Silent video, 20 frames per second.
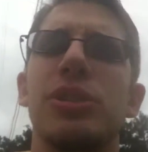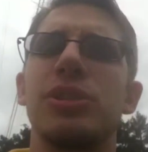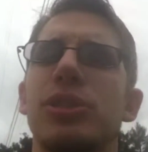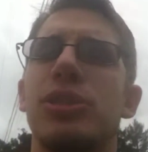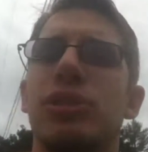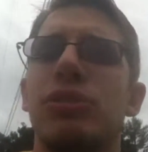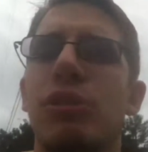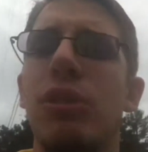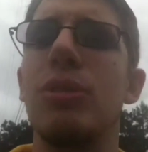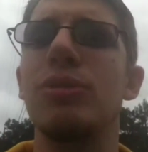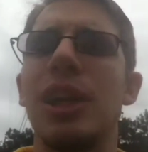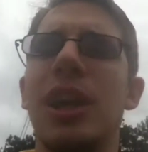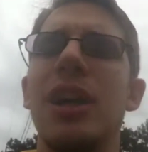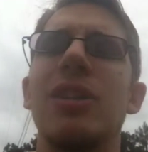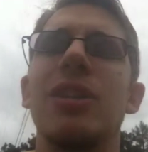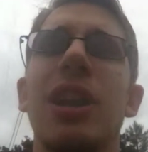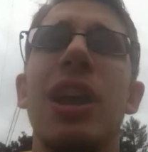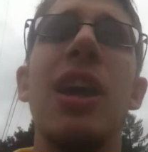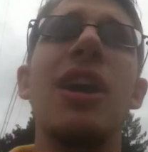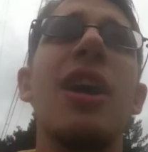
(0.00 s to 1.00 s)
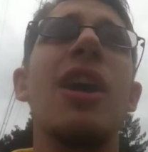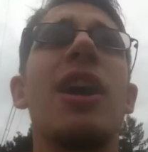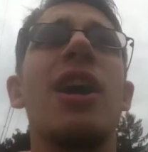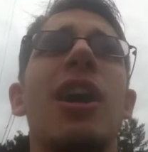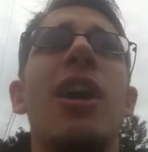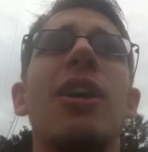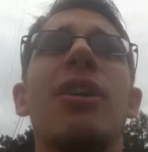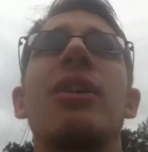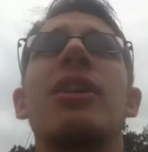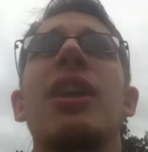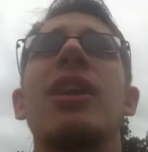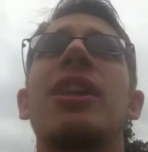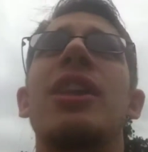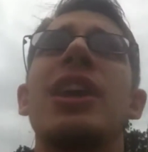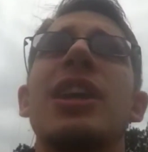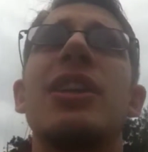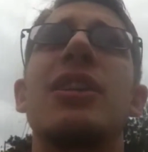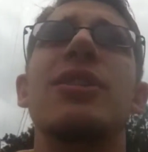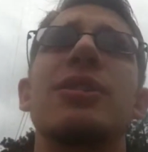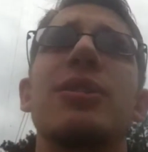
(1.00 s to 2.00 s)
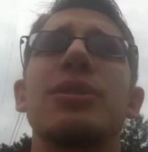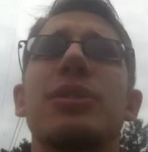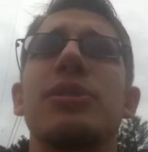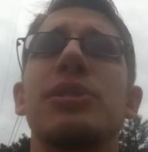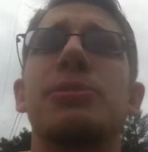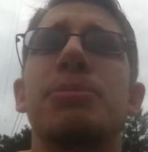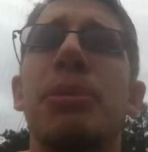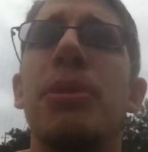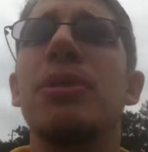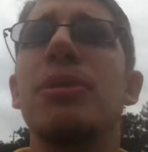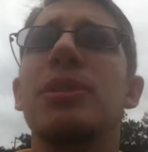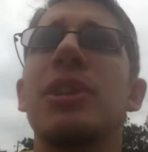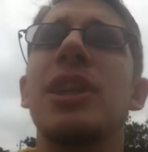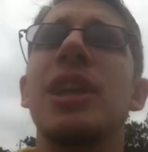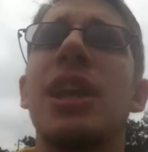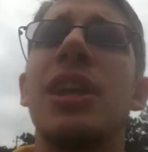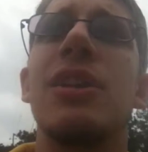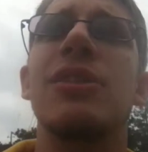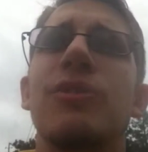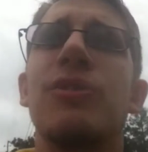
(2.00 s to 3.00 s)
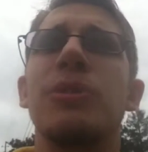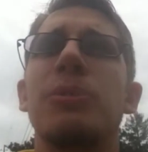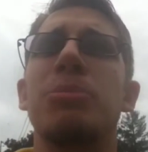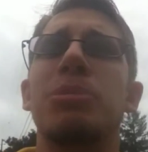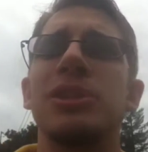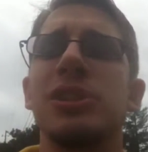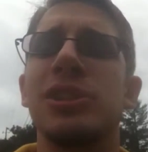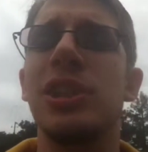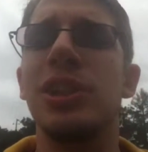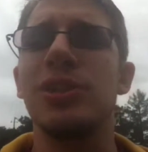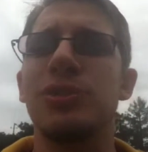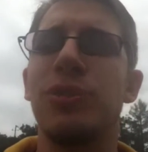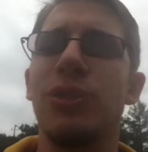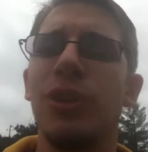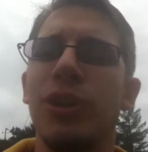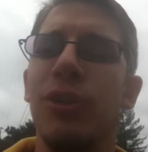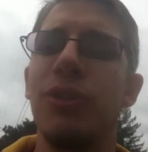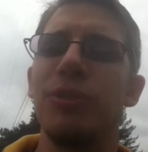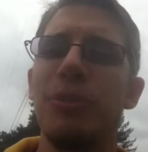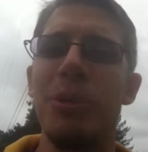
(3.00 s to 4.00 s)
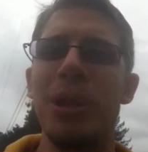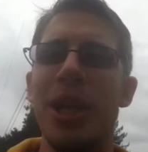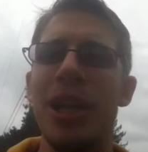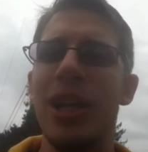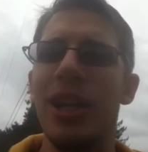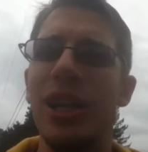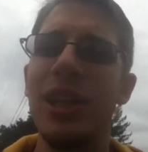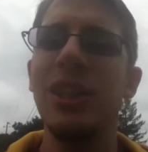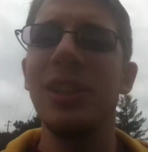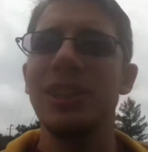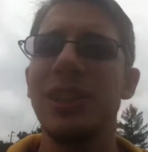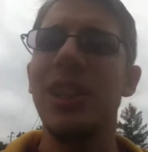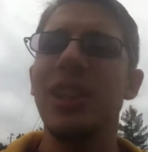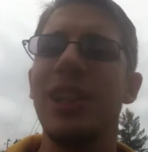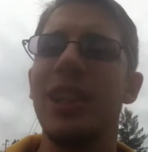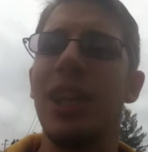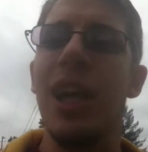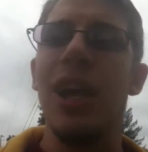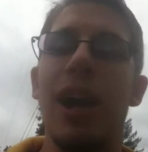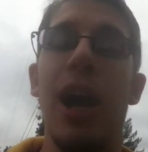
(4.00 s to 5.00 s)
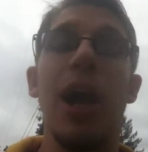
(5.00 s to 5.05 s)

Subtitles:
You scroll down like, oh, thank you. You spoiled the end for Princess Frog for me. I ain't seen that.